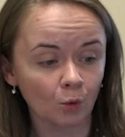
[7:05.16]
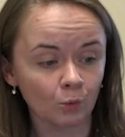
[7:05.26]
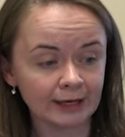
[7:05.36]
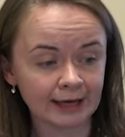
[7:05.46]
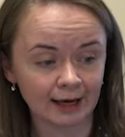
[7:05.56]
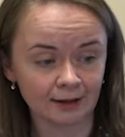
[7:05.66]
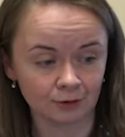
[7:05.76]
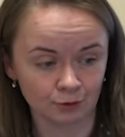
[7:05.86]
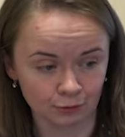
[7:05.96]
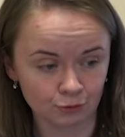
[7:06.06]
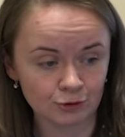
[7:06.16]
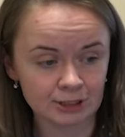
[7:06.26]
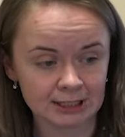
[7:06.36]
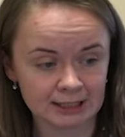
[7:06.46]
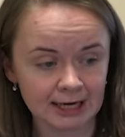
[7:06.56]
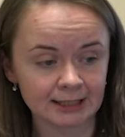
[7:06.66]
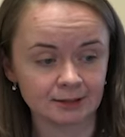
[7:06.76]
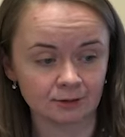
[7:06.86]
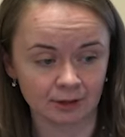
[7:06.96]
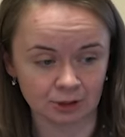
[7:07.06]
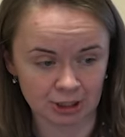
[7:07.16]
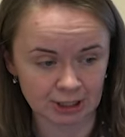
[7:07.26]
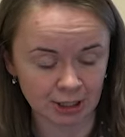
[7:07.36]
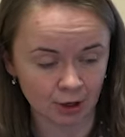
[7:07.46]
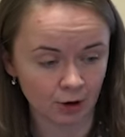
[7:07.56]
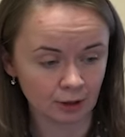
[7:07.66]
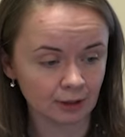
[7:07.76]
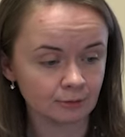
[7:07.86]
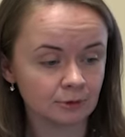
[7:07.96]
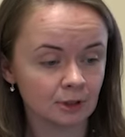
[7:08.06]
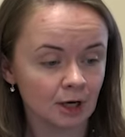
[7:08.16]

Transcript: we can, of course, assess just a column.